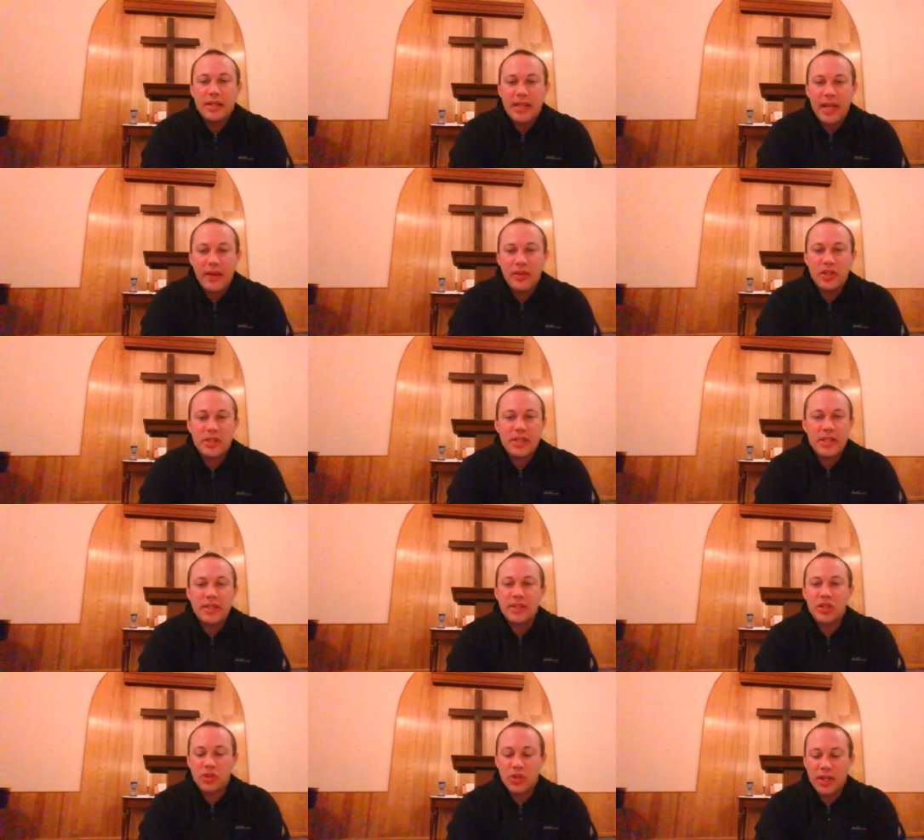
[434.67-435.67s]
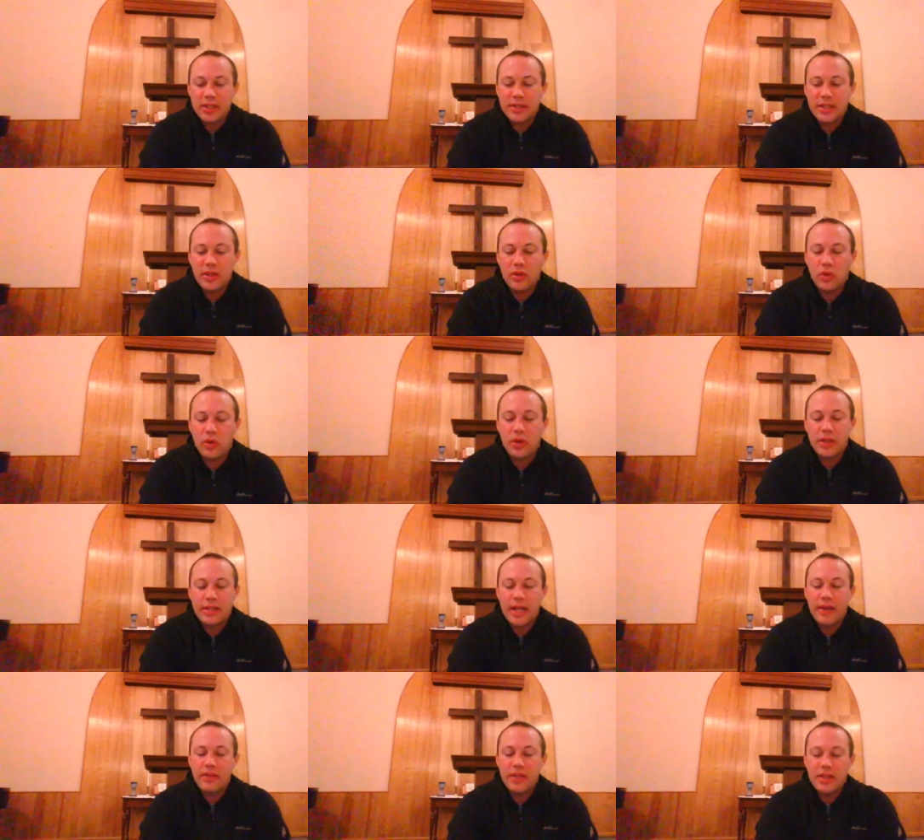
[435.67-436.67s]
David just needs to trust in the Lord.
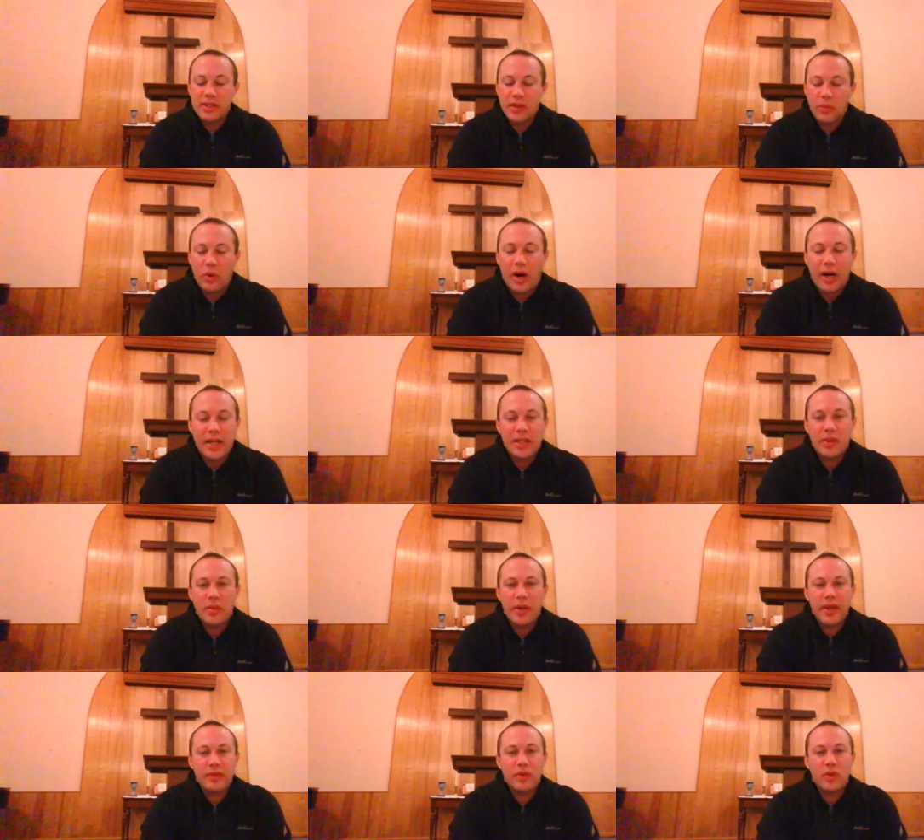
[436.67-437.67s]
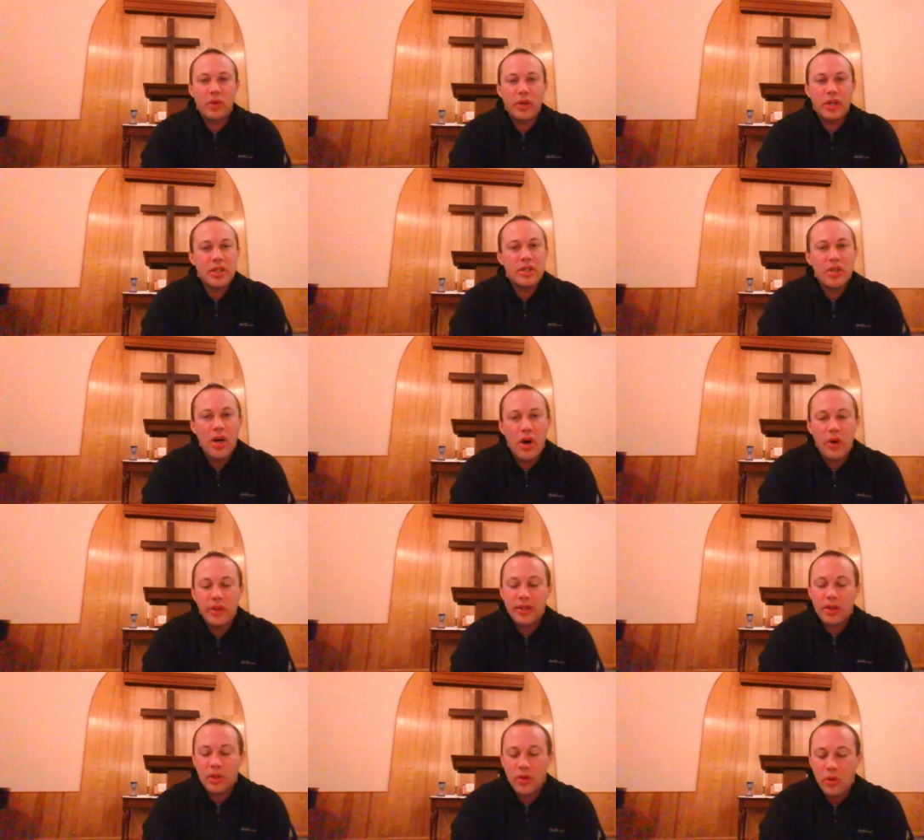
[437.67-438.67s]
David needs to walk in the way of the Lord and know
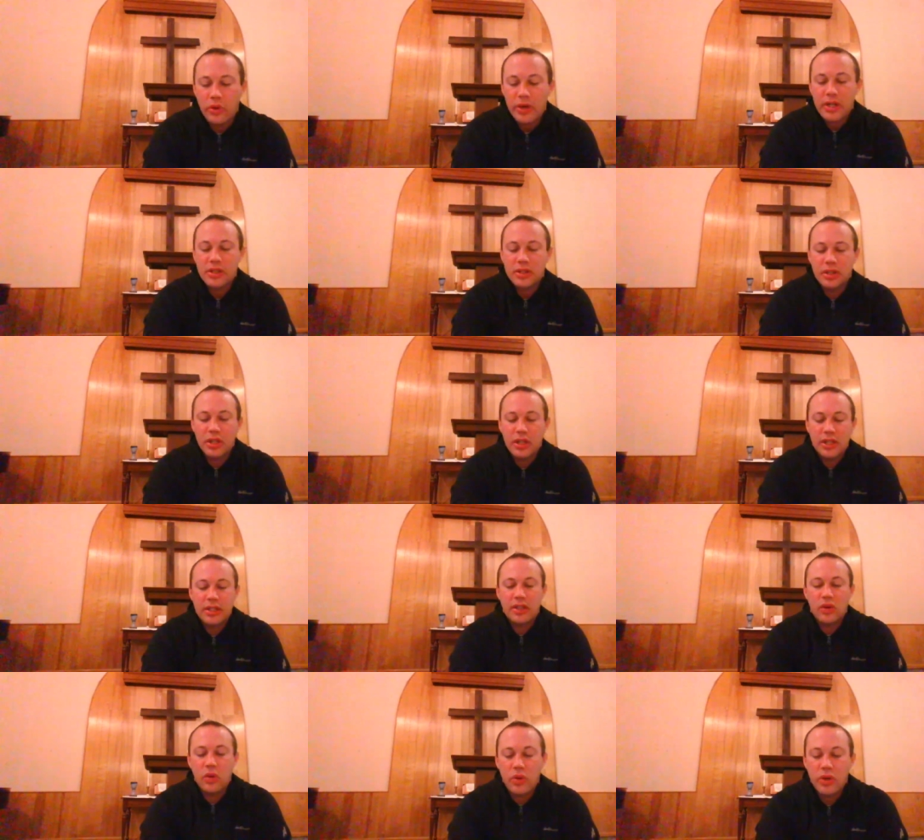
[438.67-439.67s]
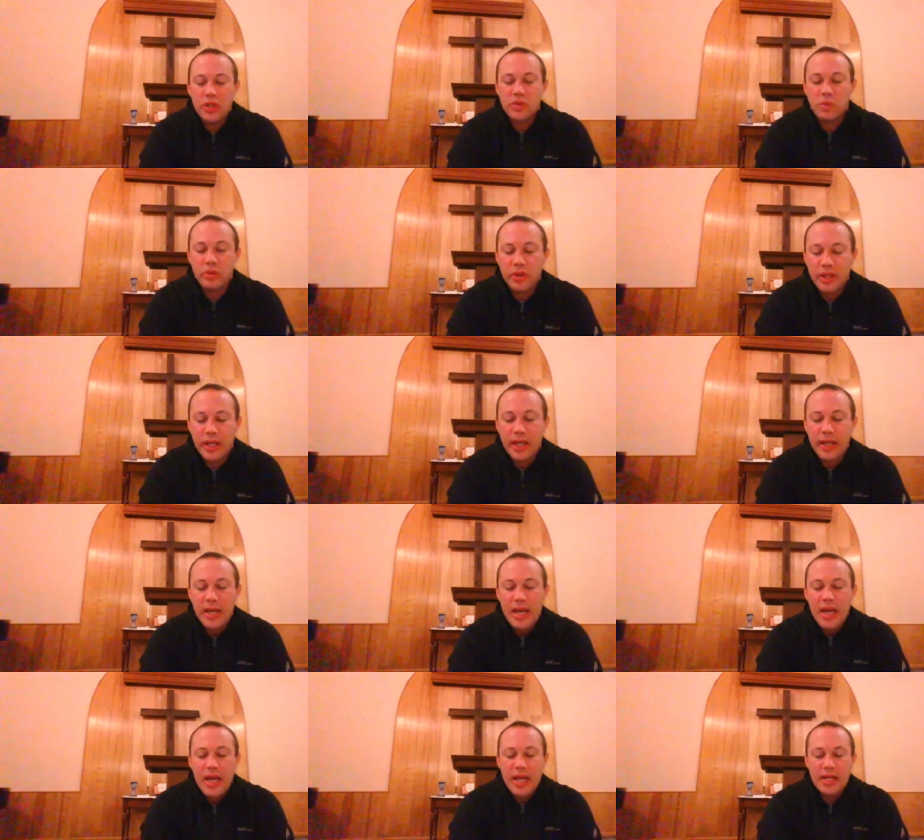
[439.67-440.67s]
that the Lord is good and the Lord is working
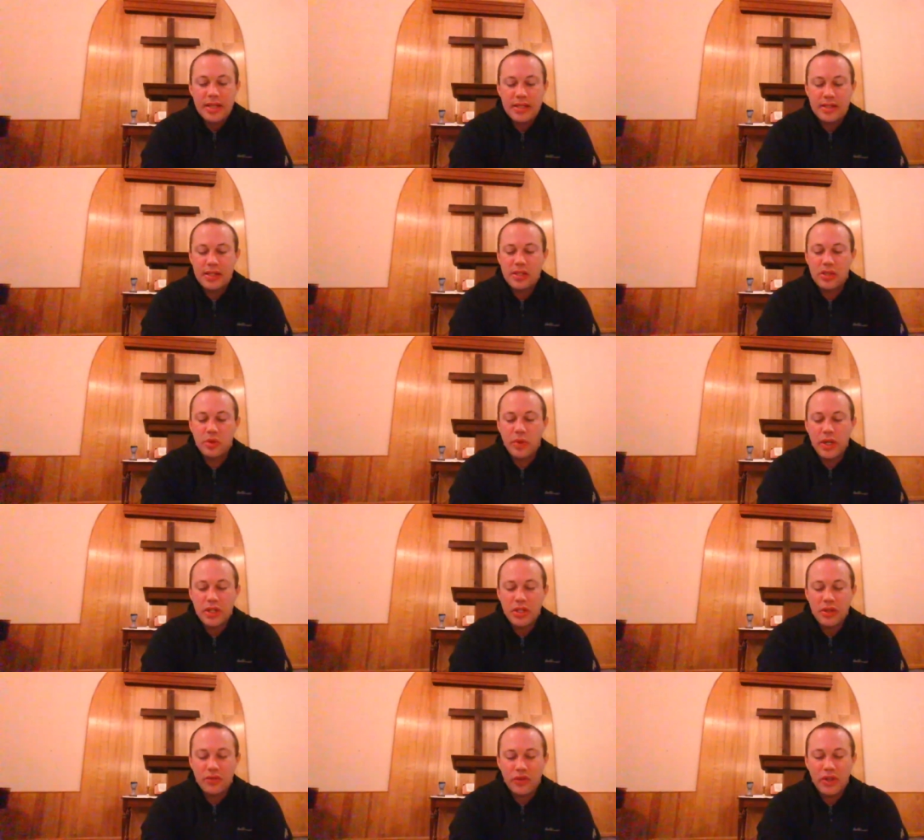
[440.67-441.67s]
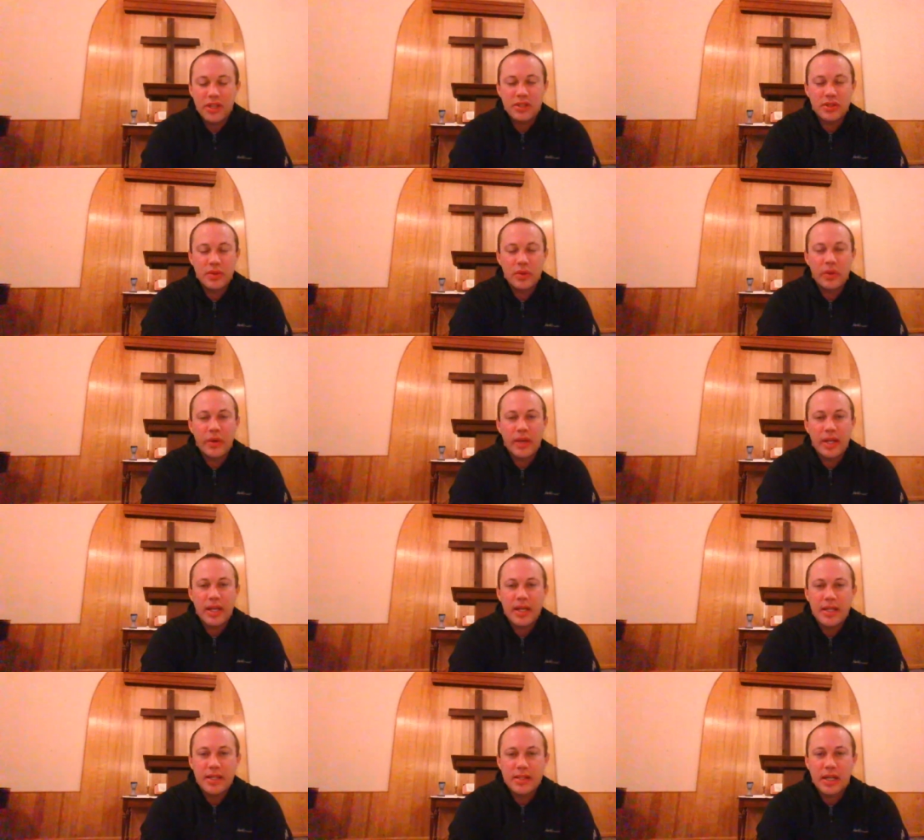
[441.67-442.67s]
in this situation for his
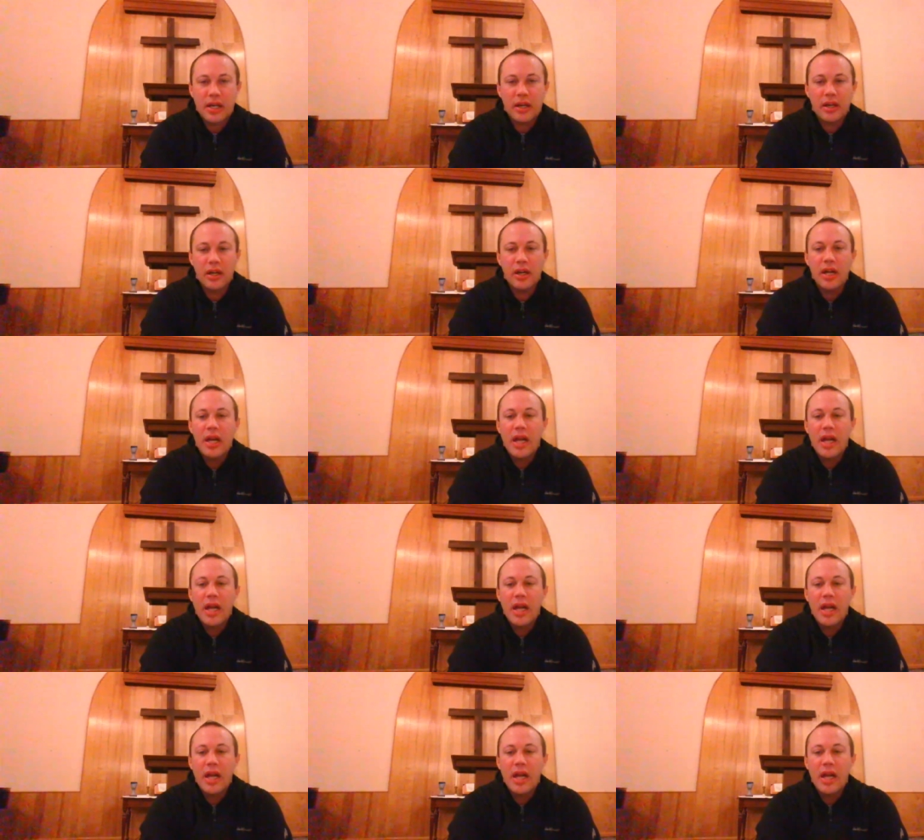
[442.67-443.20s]
glory and his honor.